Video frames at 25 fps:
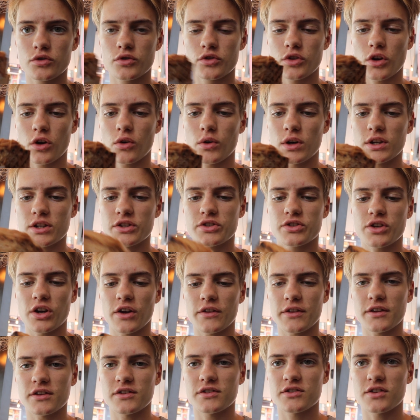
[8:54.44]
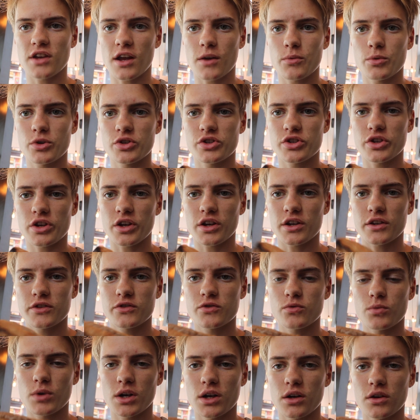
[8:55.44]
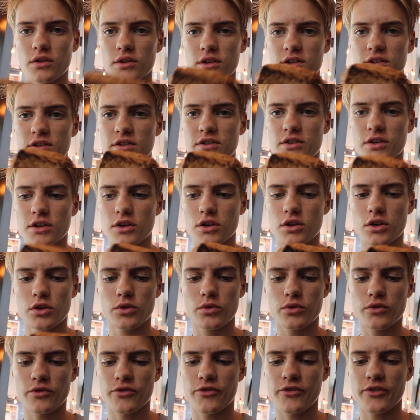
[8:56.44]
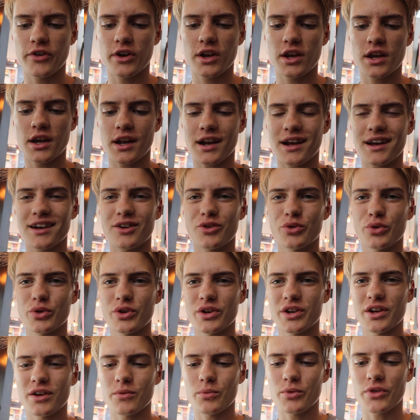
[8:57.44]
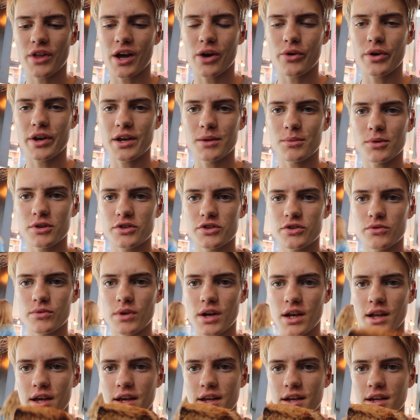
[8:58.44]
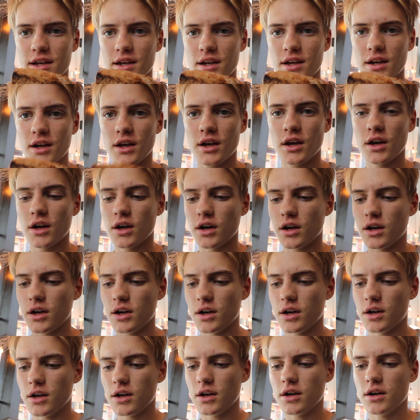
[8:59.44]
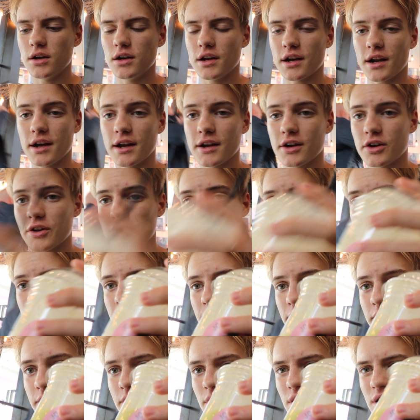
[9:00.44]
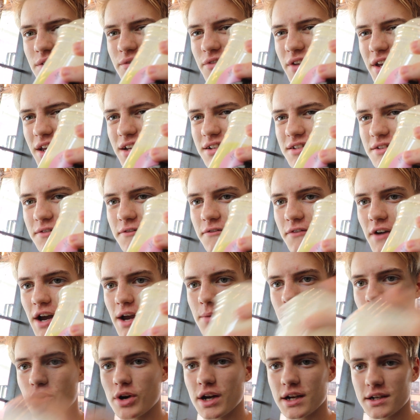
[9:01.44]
So I just got this sandwich as well. This is a gluten-free, and I ordered it without any mozzarella in it. And I got the, I think it's a fiber